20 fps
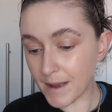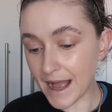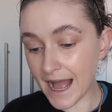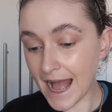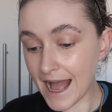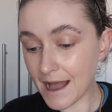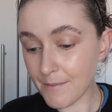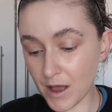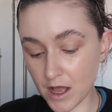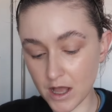my
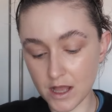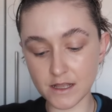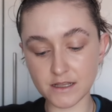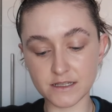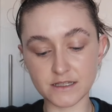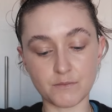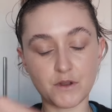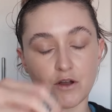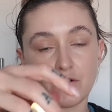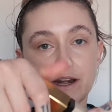
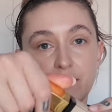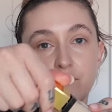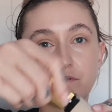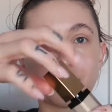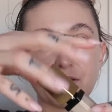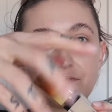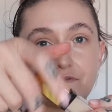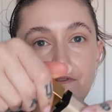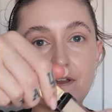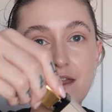eyeballs. I'm going in
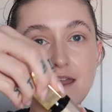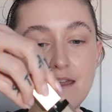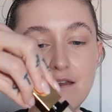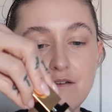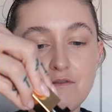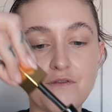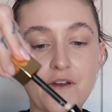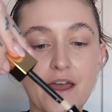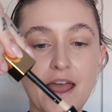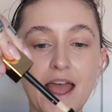with the
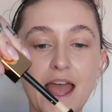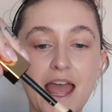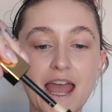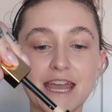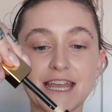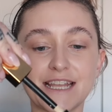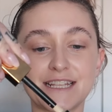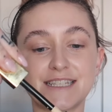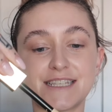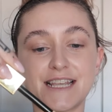Vive
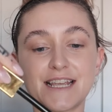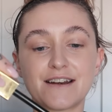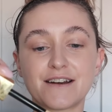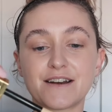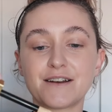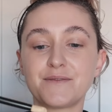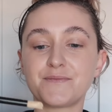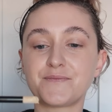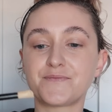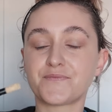
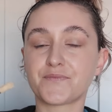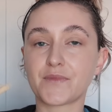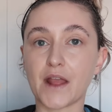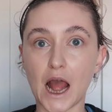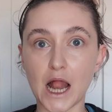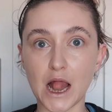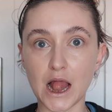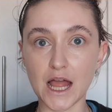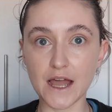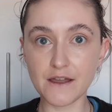concealer.
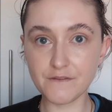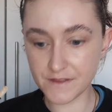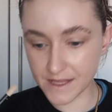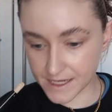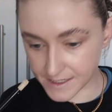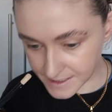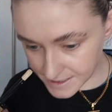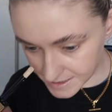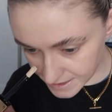Love this